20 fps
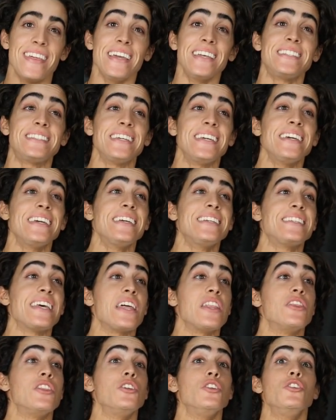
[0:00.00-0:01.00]
This is
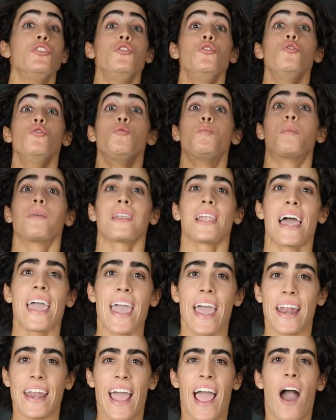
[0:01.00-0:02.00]
the new
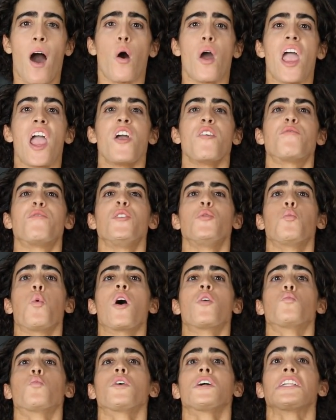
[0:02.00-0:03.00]
plan, how
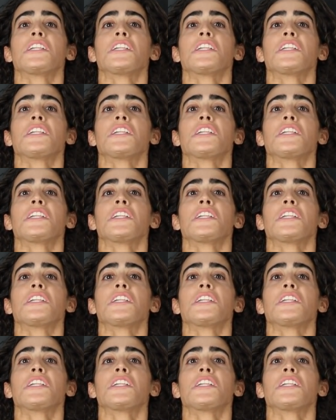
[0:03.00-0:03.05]
everyone